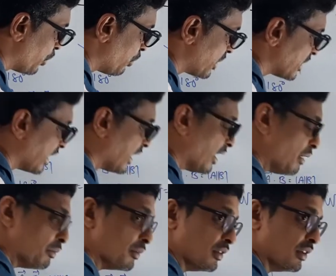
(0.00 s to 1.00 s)
is I cap?
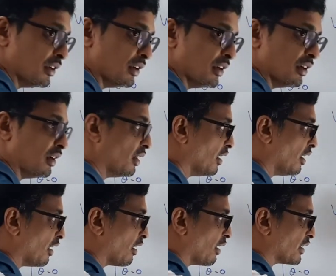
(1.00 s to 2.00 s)

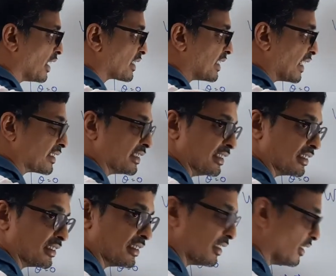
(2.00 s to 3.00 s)
Along the
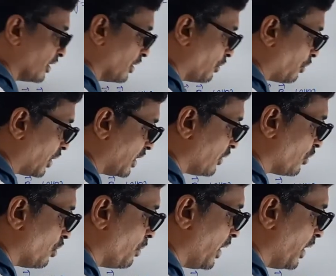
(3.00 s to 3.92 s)
x-axis. What this will be?